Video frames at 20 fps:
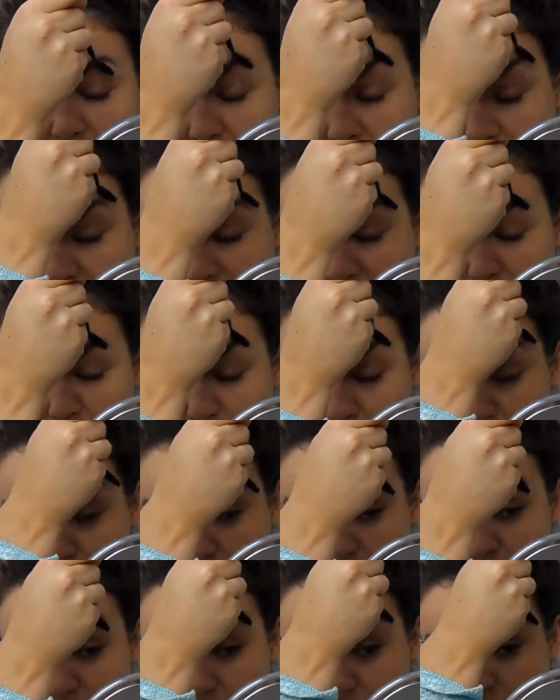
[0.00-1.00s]
the kind of outer
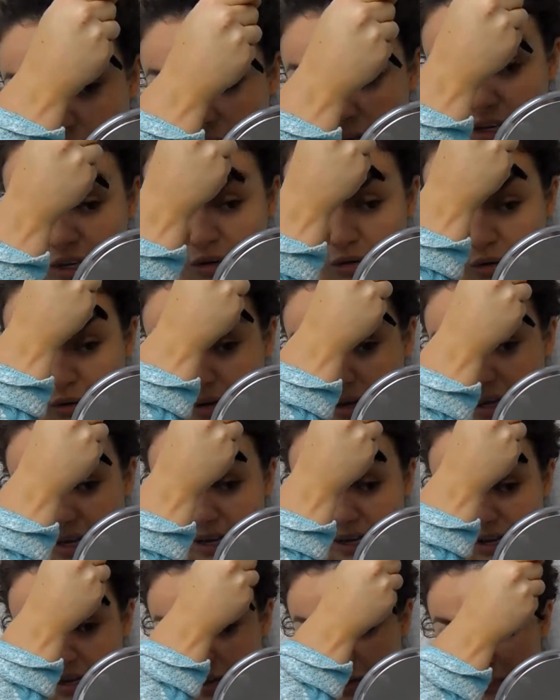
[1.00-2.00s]
parts are finally growing
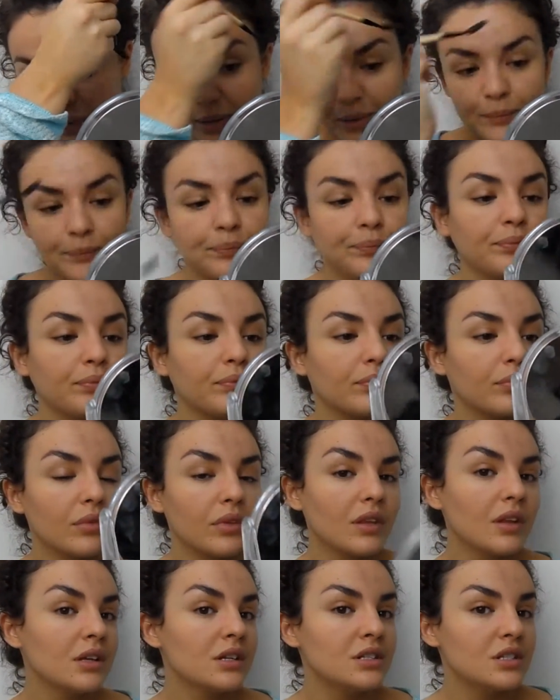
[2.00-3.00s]
in a little bit.
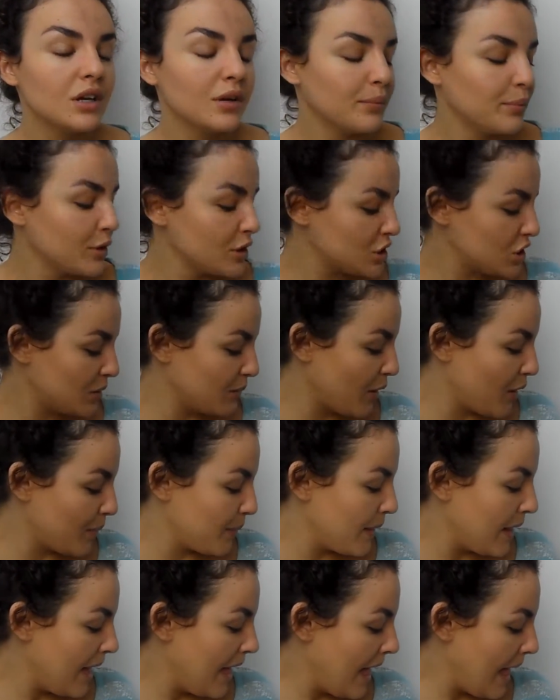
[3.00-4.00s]
So brush them
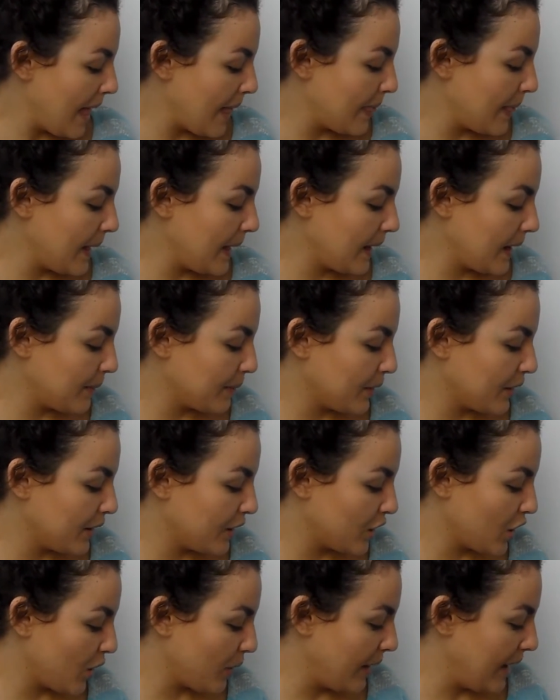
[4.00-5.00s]
up, and then I'm
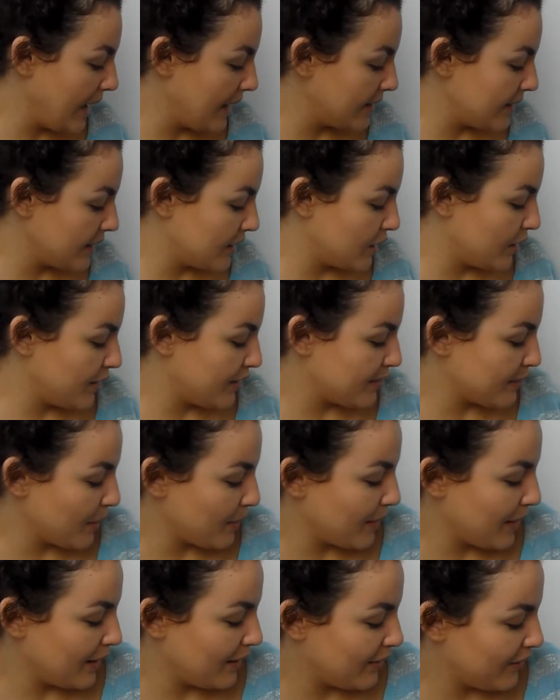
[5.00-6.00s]
going to go ahead and use
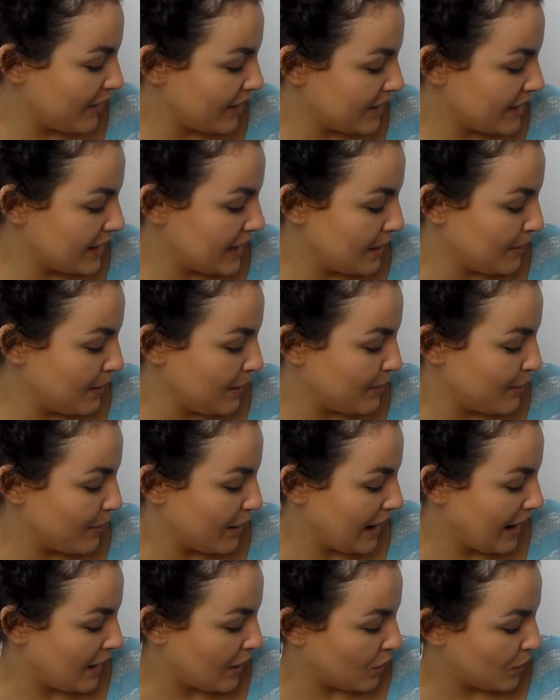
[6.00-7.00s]
my Benefit Gimme
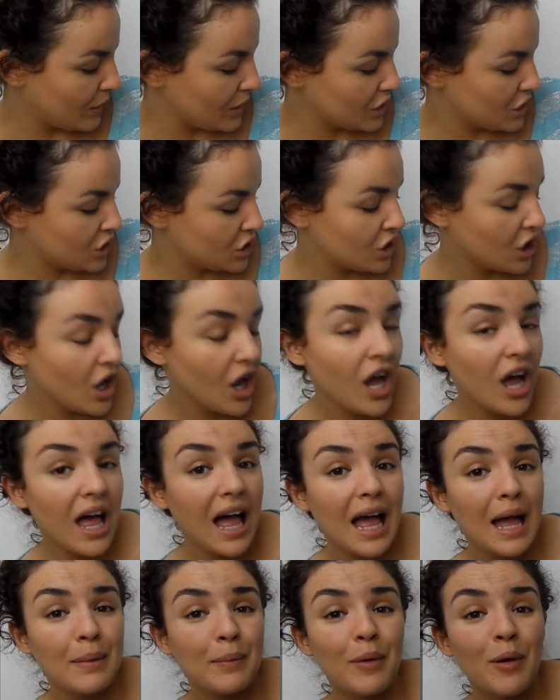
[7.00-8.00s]
Brow, which
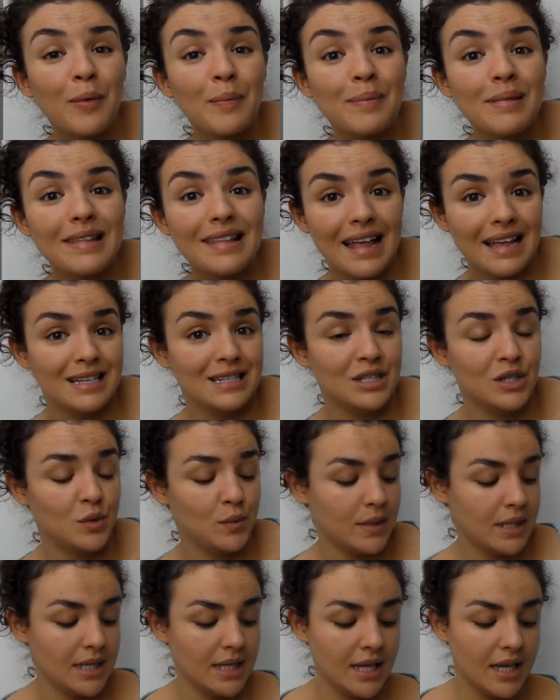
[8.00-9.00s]
I'm
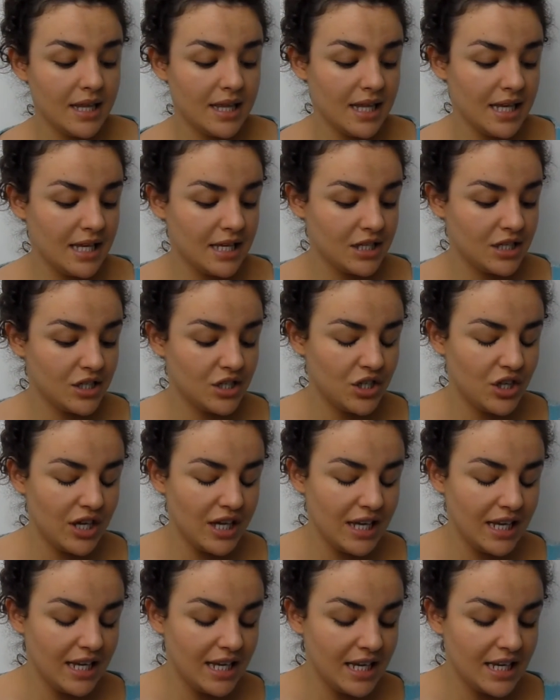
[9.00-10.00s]
obsessed with. I think it's just
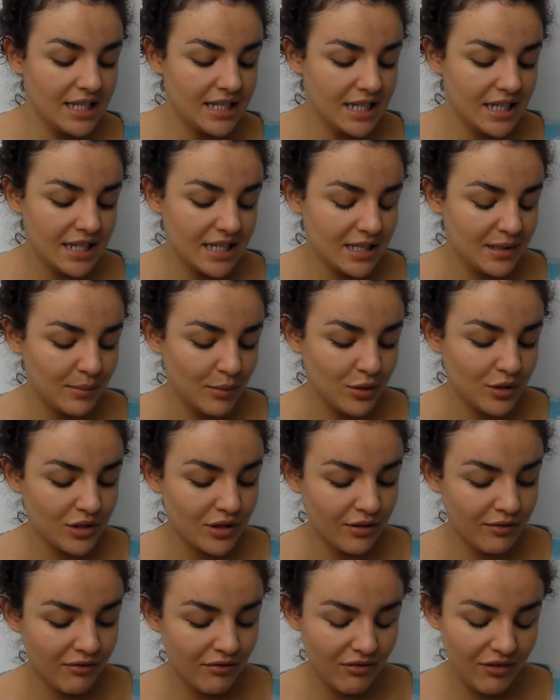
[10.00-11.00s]
the easiest,
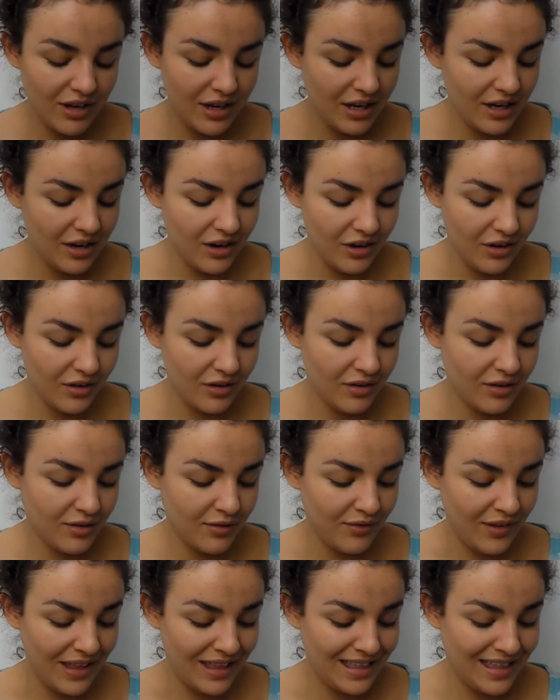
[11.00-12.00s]
most convenient,
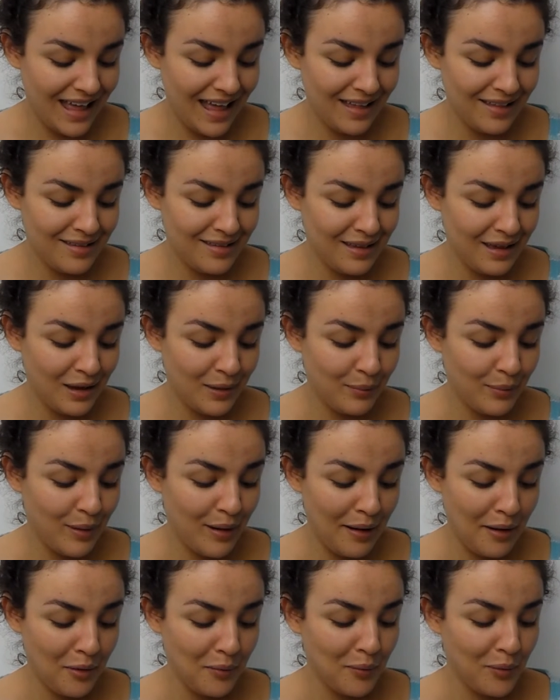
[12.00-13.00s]
fantastic
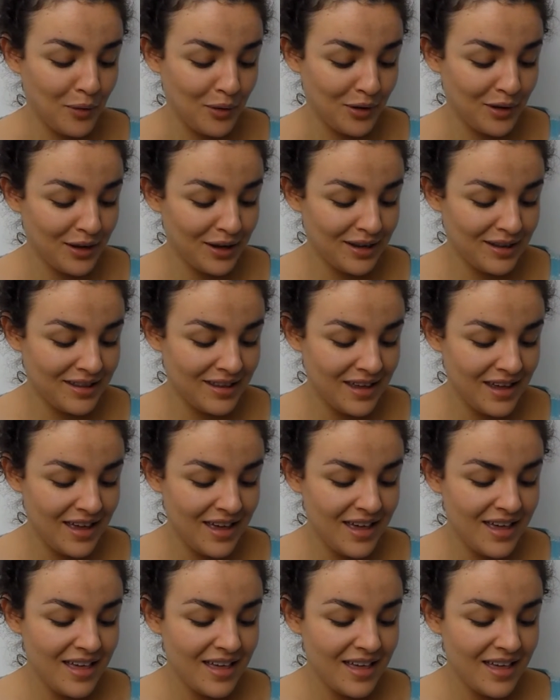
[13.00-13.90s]
brow product.